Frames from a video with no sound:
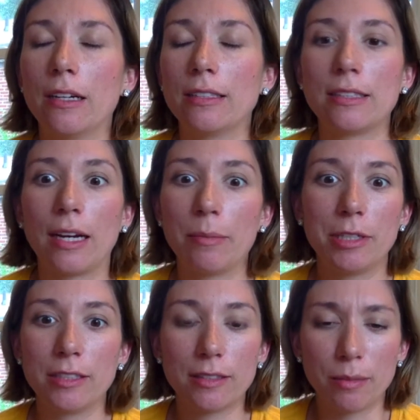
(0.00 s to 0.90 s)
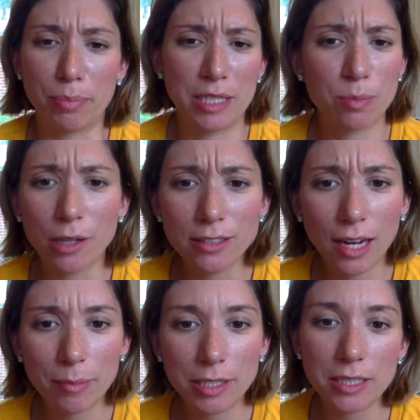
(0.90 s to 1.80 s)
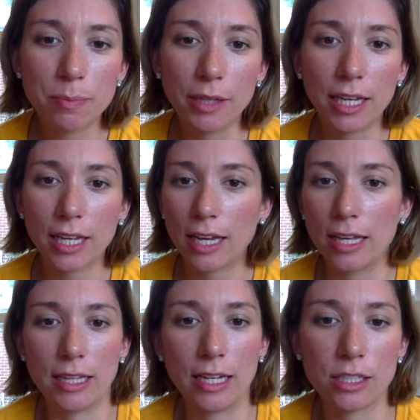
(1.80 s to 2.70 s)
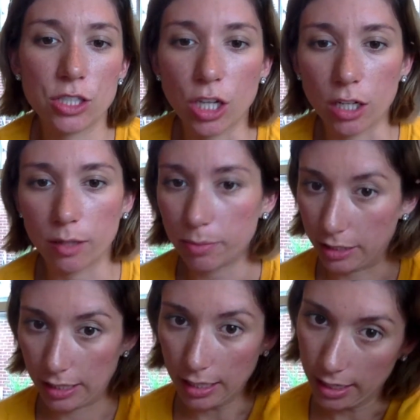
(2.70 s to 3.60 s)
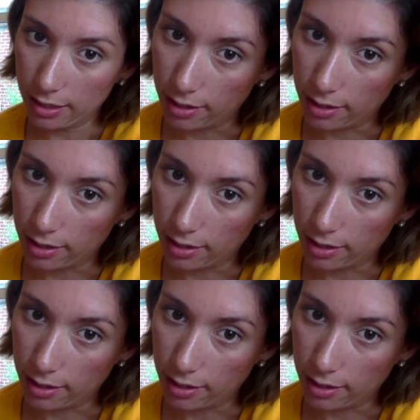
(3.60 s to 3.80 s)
diamond blanket, and like a soccer blanket.